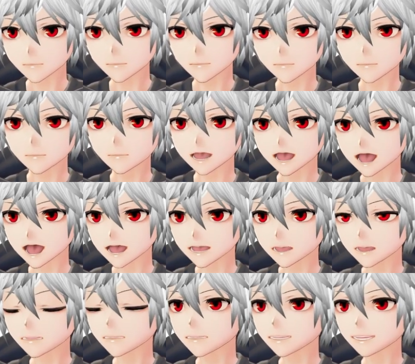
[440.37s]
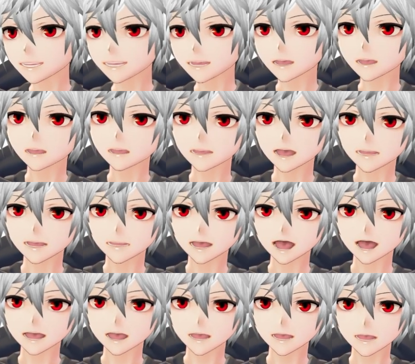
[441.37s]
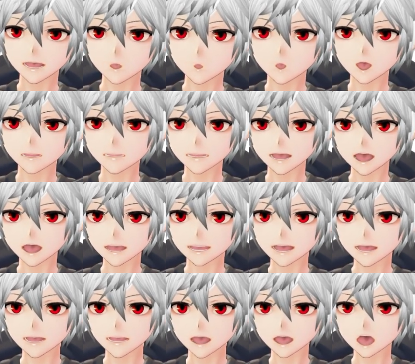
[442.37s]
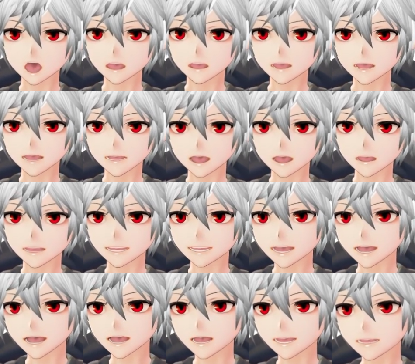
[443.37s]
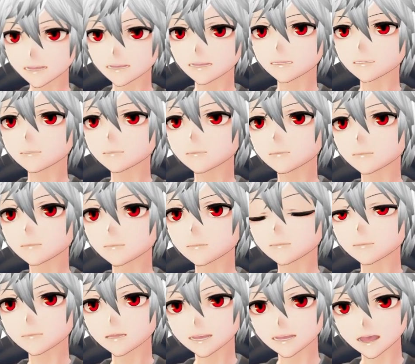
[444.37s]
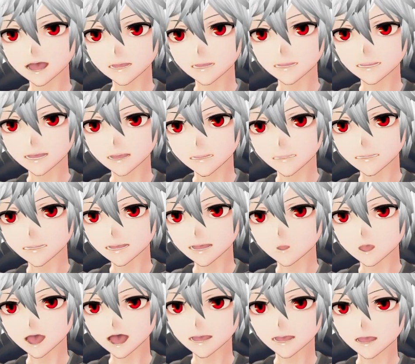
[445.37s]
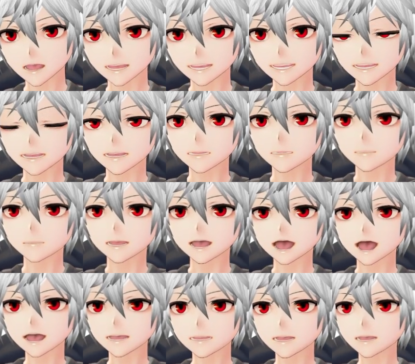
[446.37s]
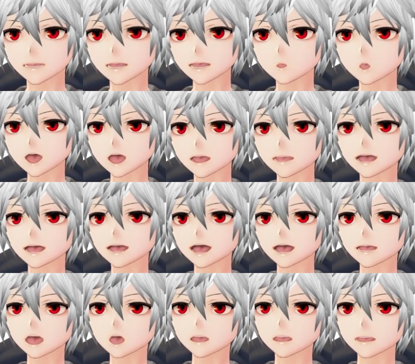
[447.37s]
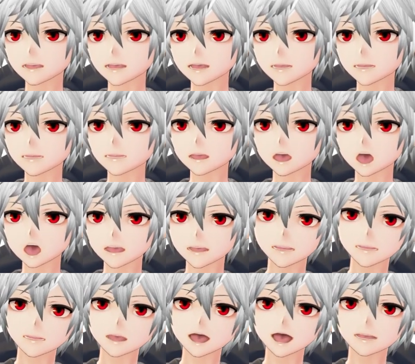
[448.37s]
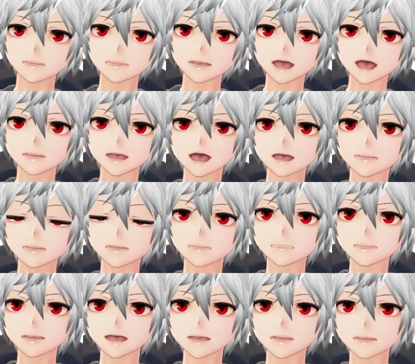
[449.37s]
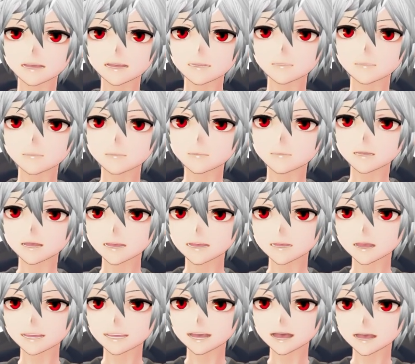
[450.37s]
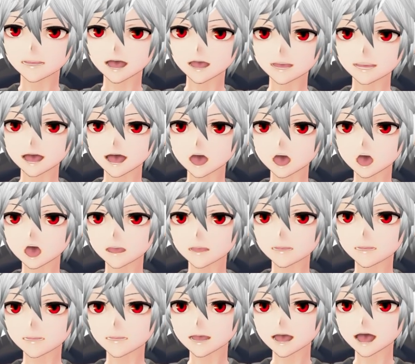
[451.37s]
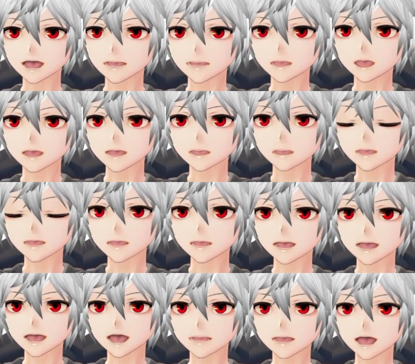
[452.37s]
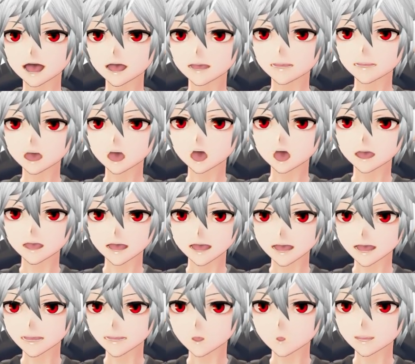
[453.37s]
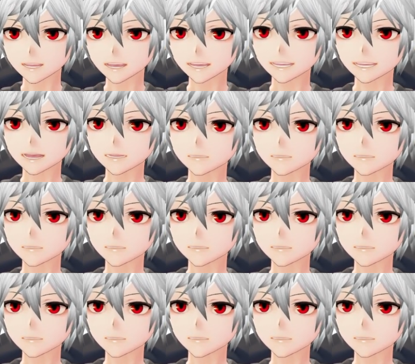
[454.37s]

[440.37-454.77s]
I understand the original idea was to make it more interactive with other players, but what that does if you have like a party full of Blitz Lancers is just it makes the fight very kind of annoying in a way,